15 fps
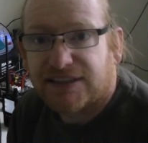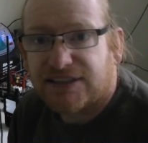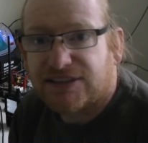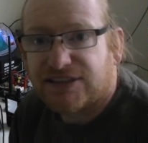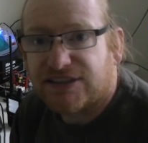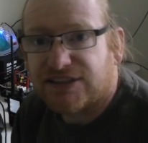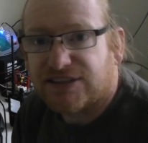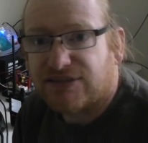
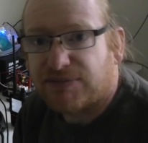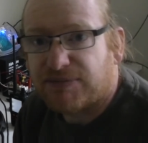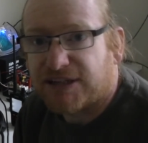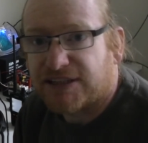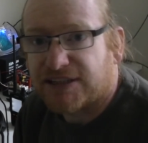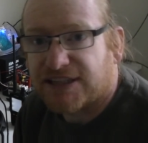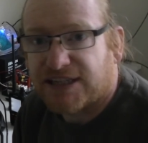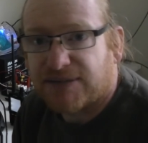to the
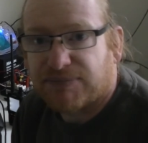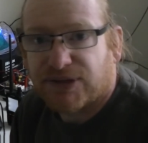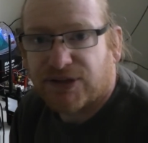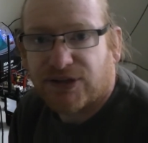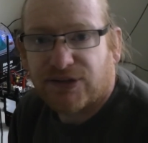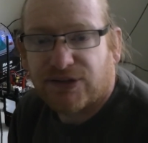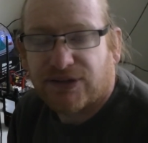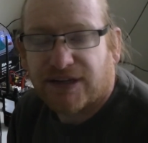repeater keeper,
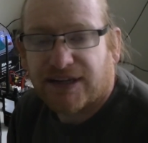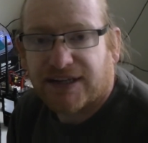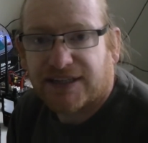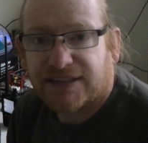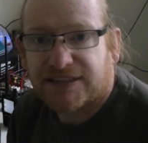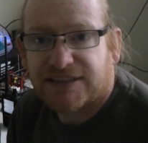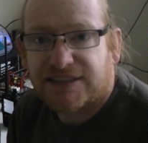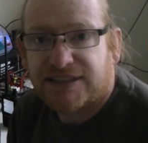who I
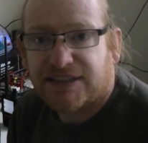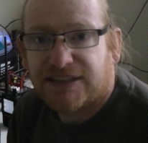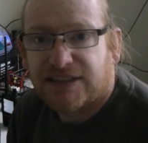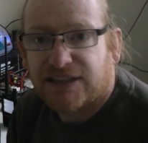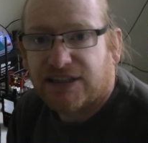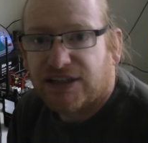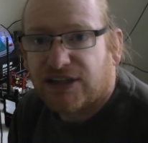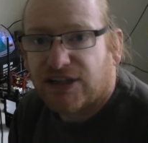actually
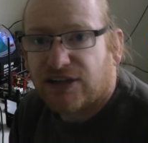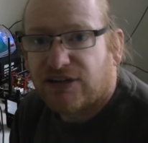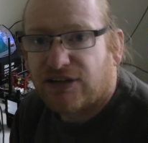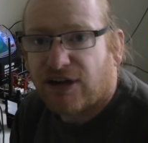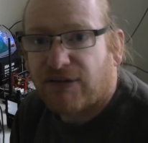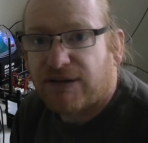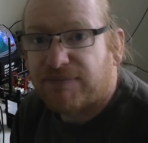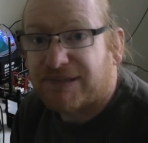
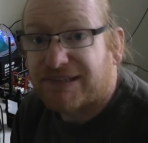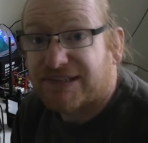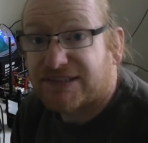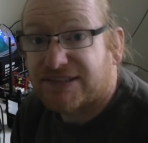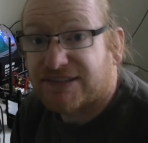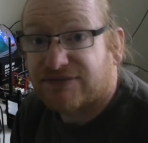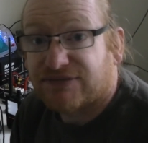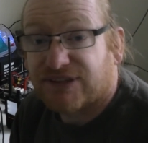know in
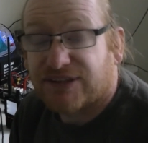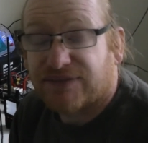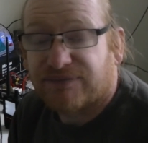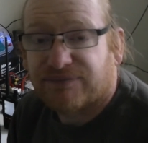person for